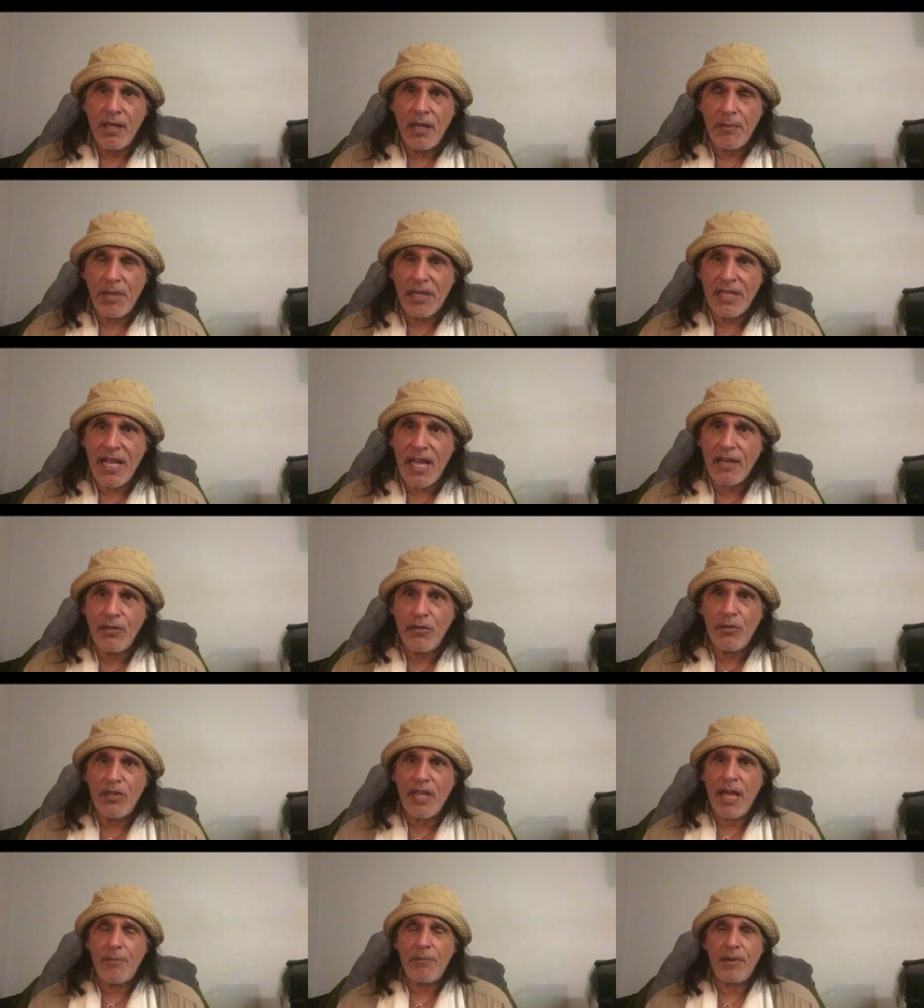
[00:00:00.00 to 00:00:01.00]
My dad knew
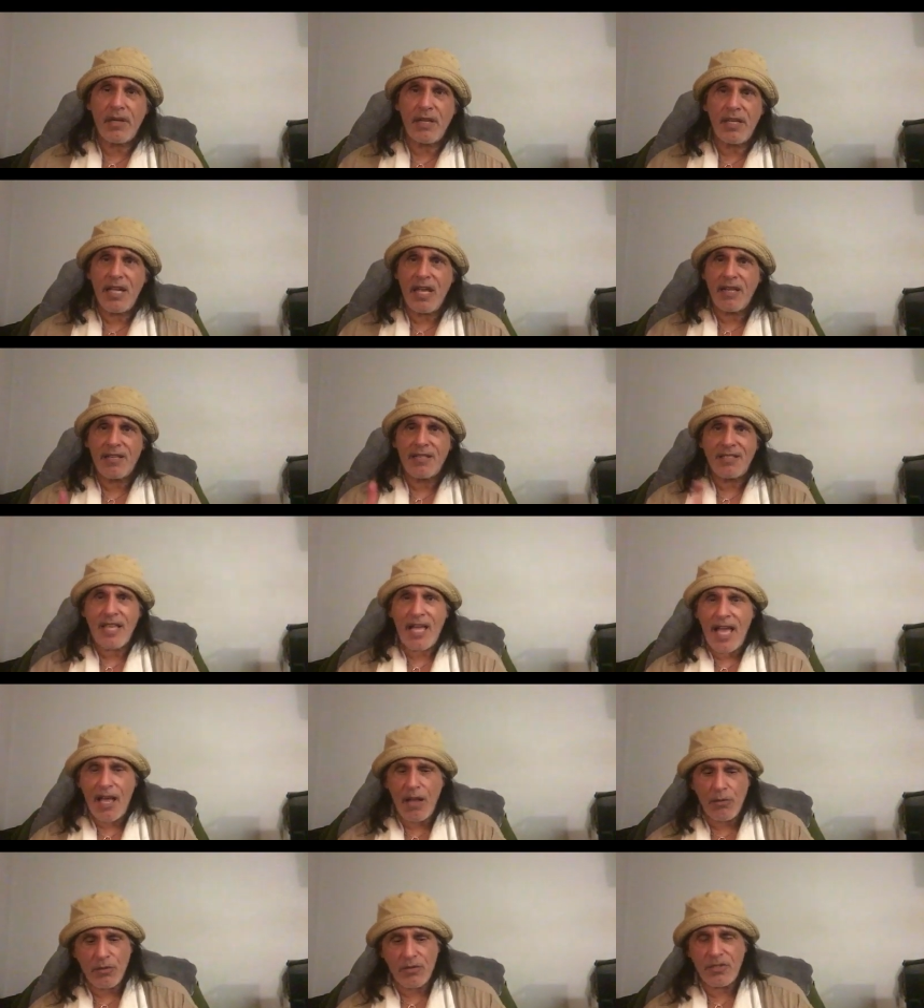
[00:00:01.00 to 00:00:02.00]
that, but he had his
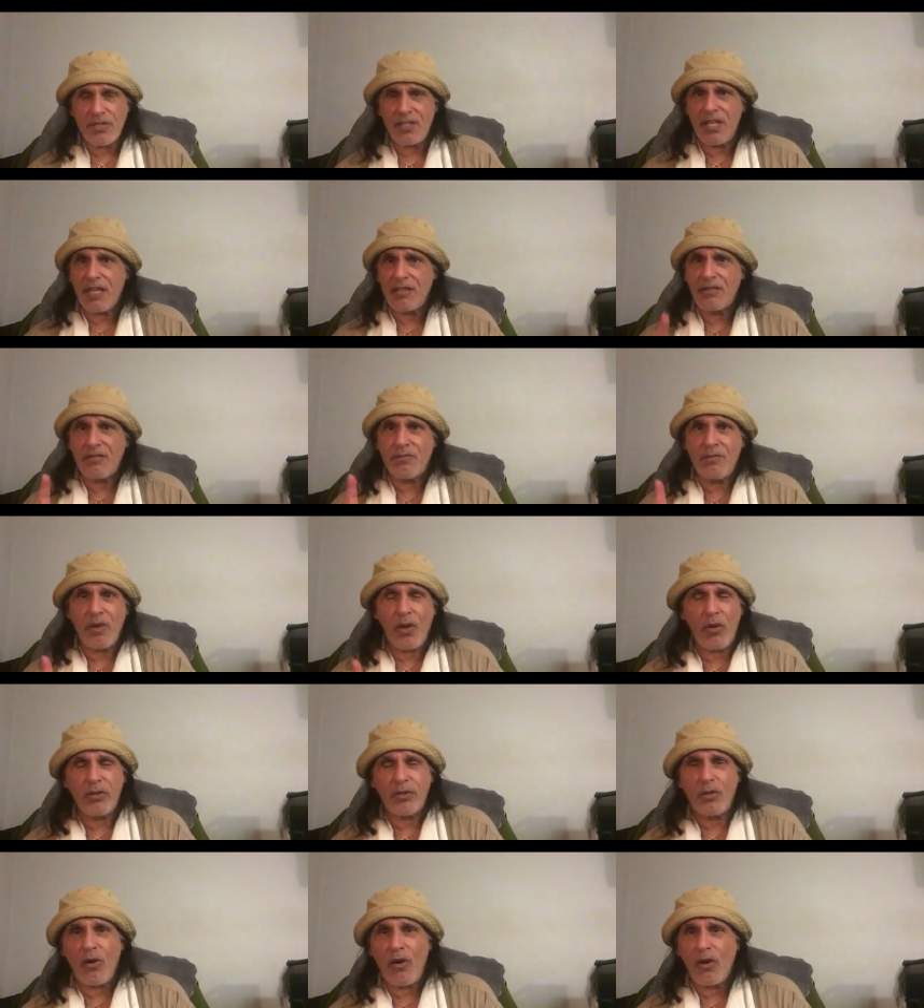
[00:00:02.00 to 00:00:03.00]
house, he had
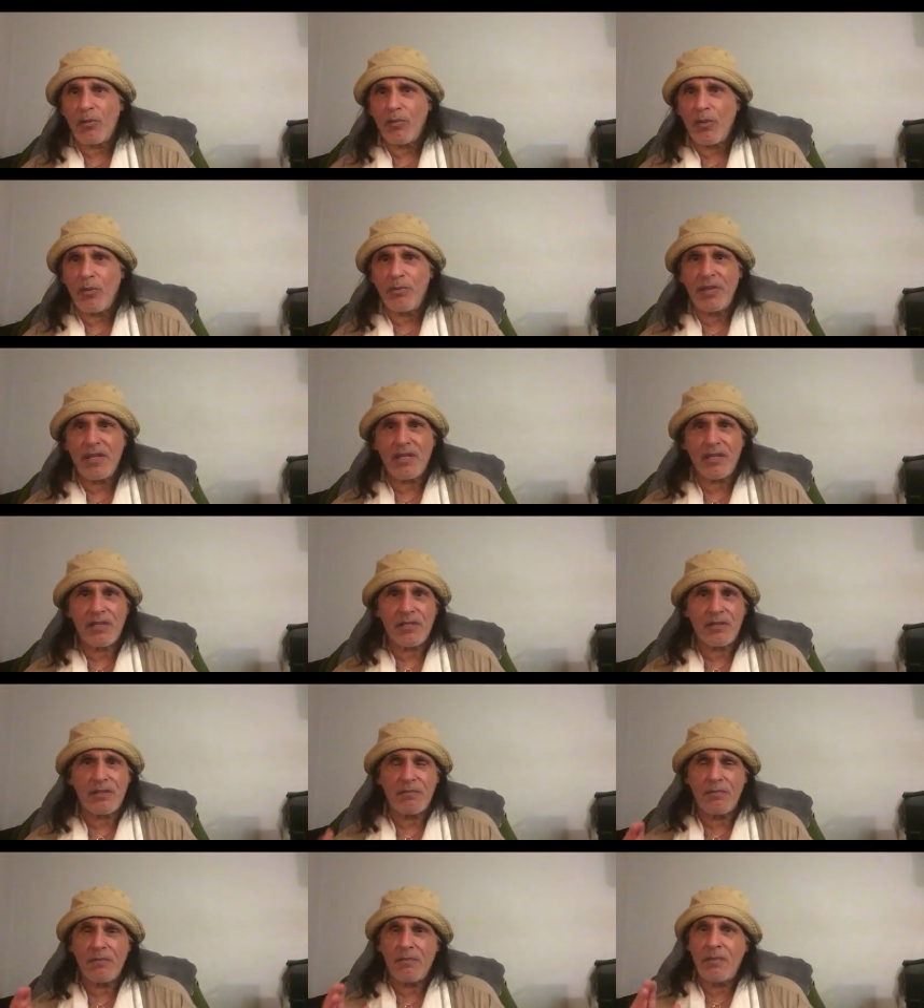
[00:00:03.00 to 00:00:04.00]
automobiles,
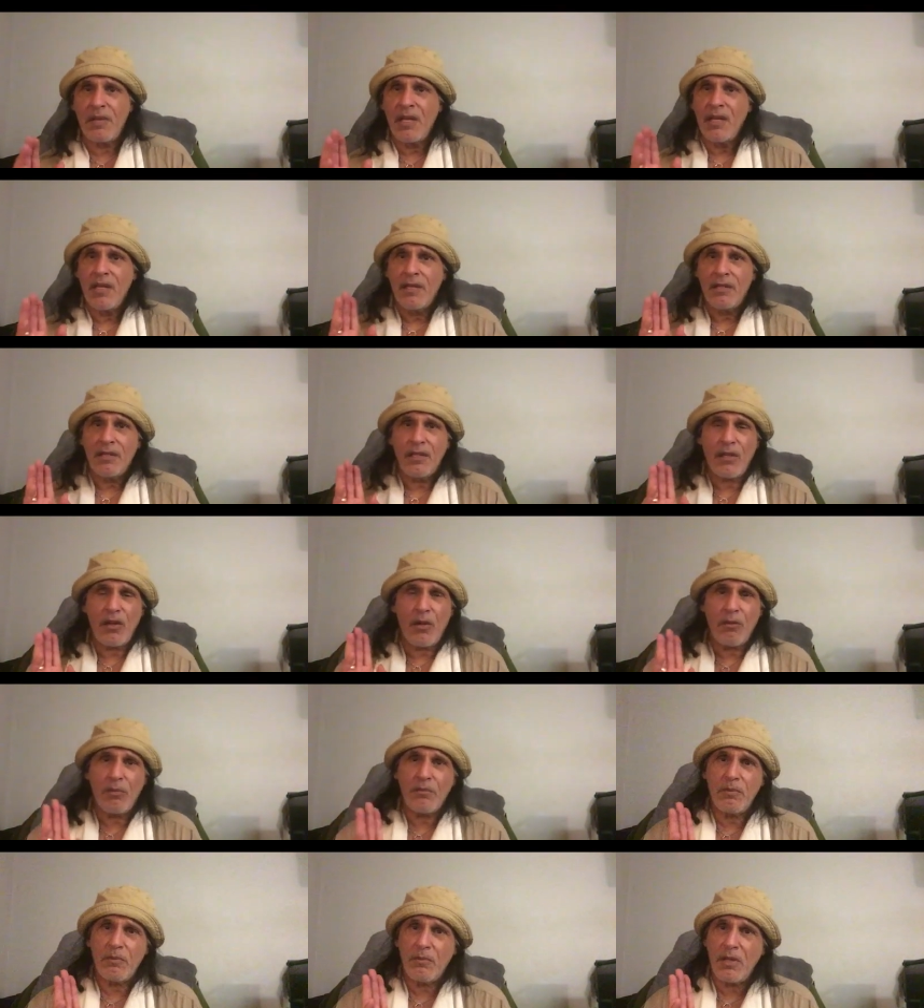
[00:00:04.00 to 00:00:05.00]
mm, you know,
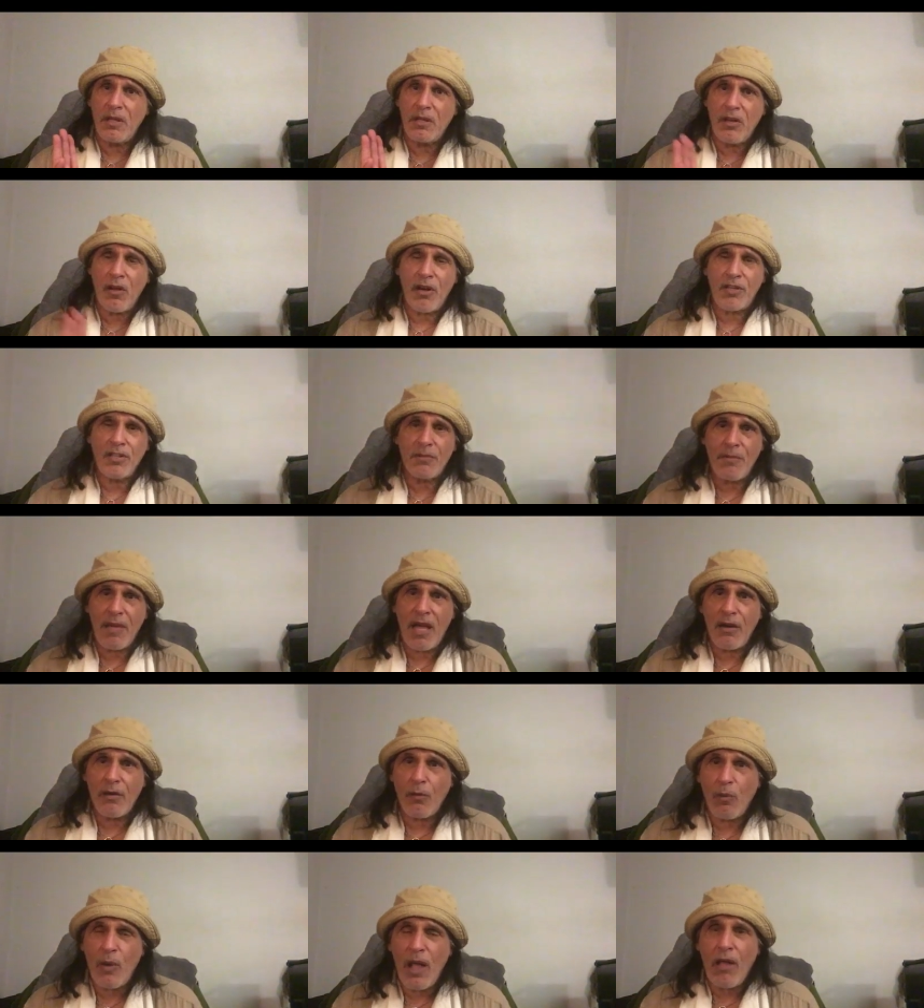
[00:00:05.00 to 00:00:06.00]
a large amount
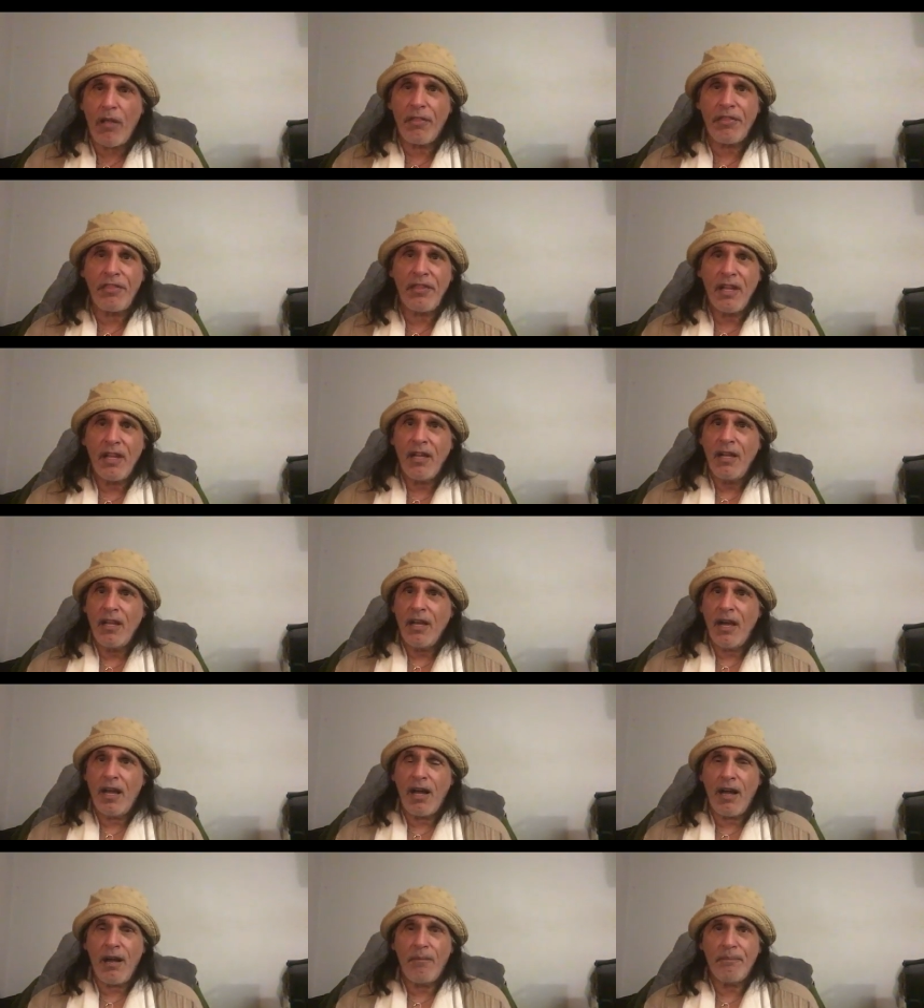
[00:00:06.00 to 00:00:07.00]
of wealth.
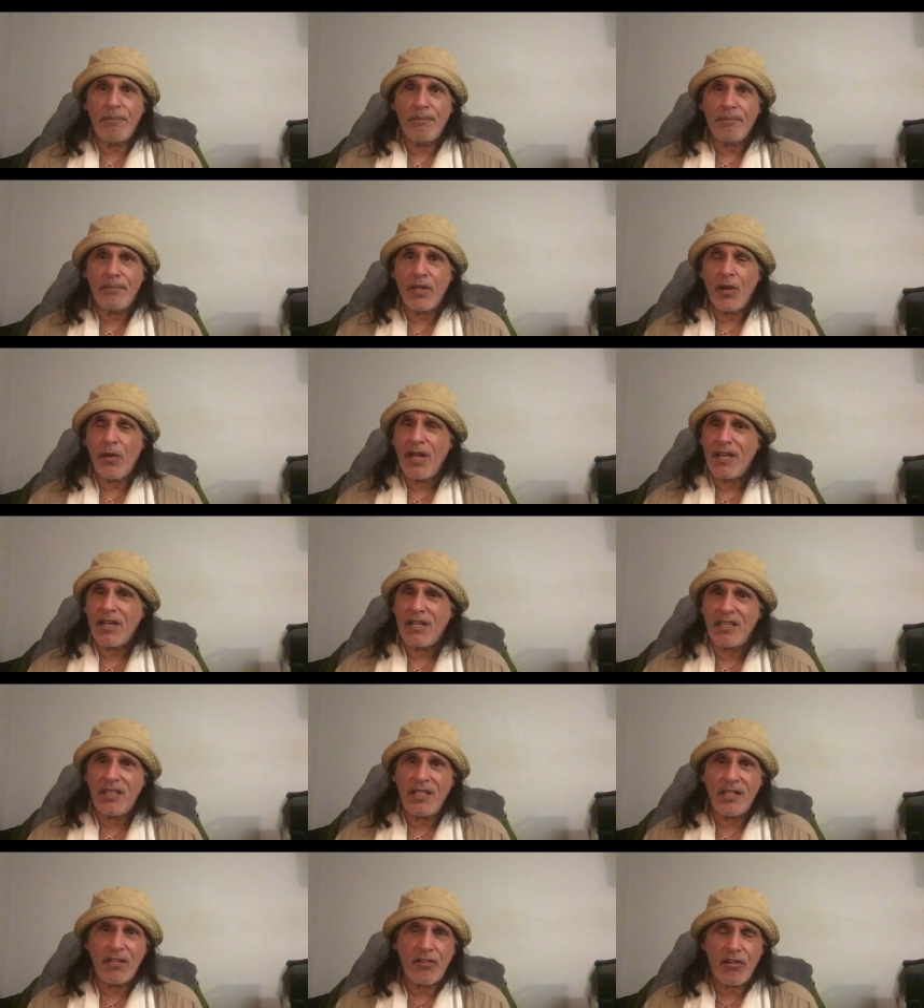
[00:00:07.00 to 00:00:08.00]
Um, you know, he had a
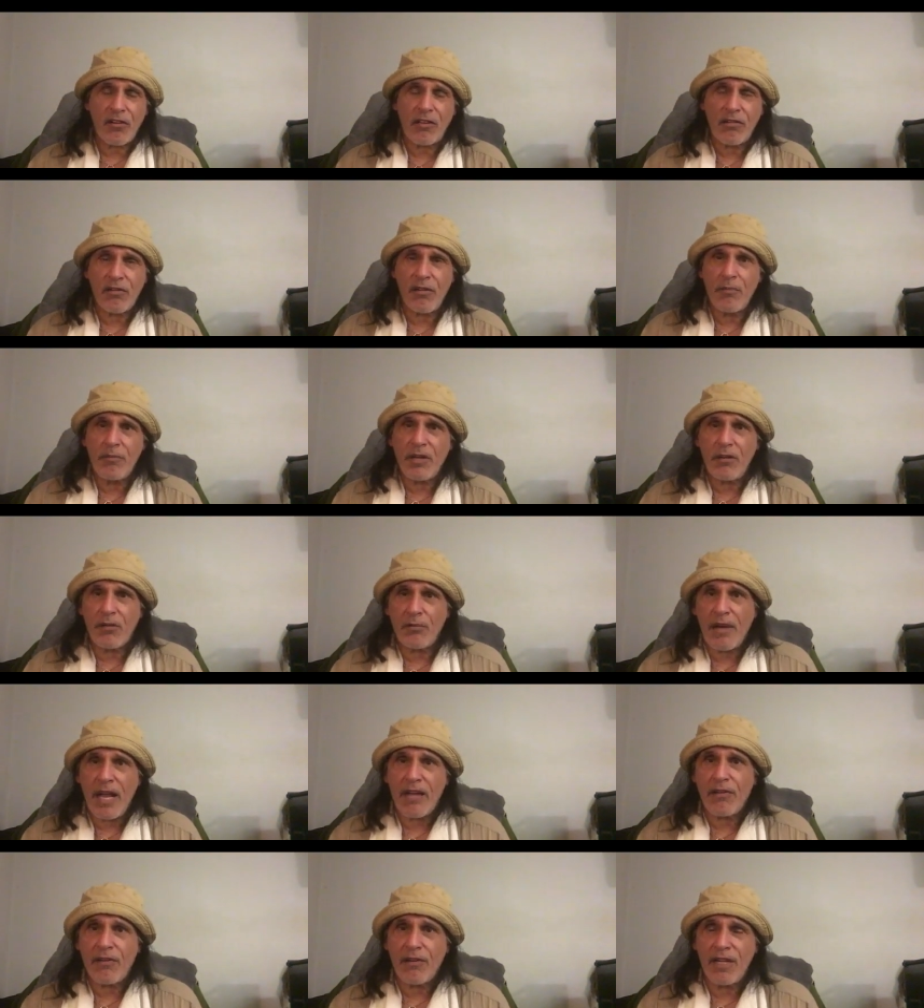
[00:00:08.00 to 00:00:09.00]
clean cr criminal
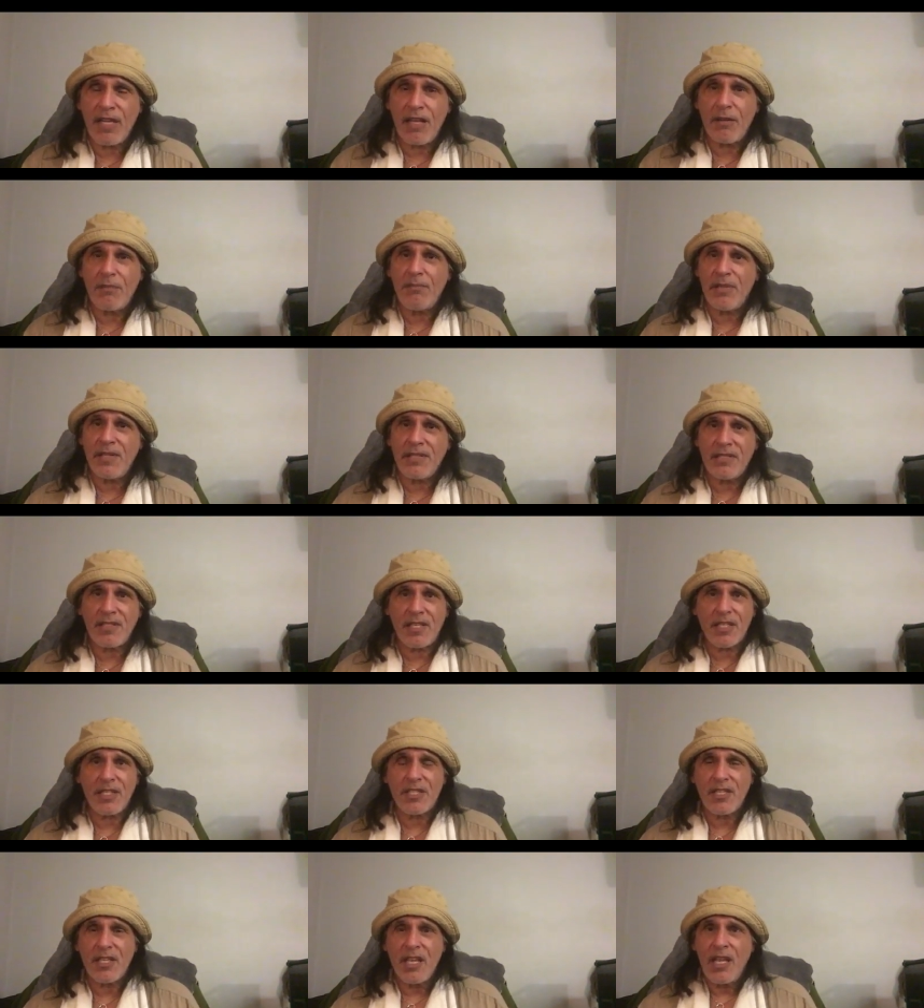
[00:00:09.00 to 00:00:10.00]
record, he had a
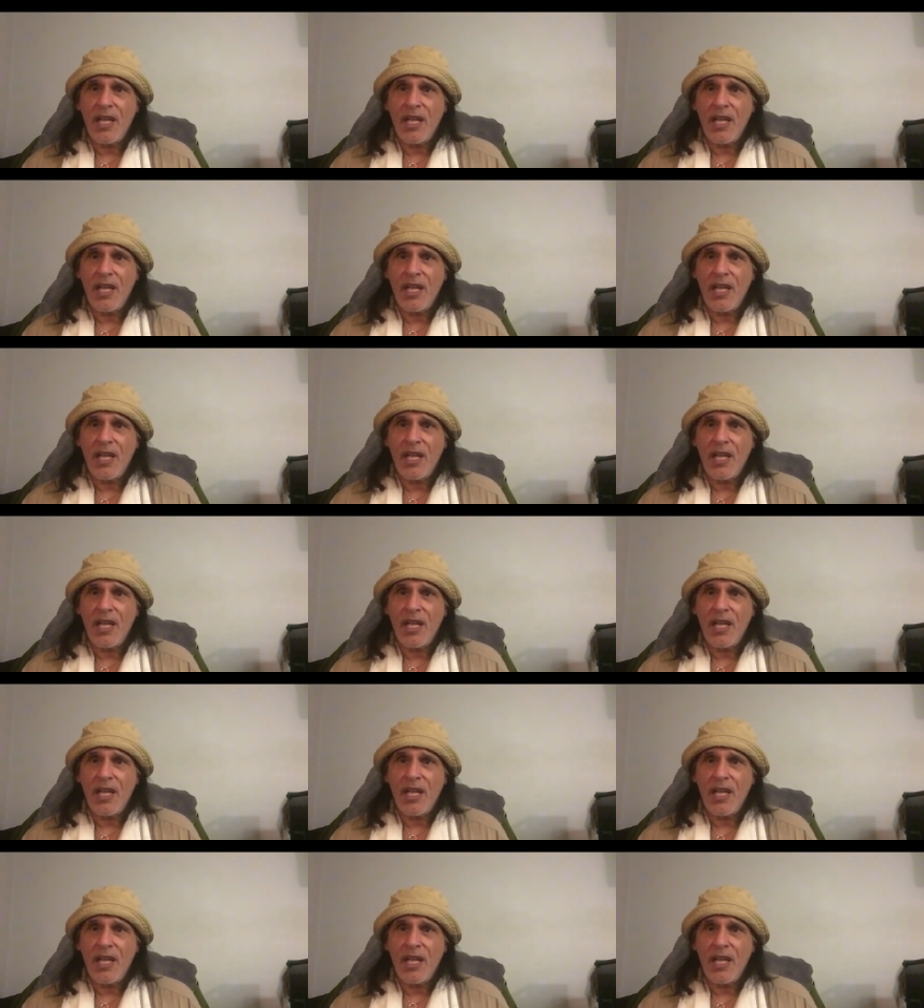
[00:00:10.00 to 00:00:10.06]
business.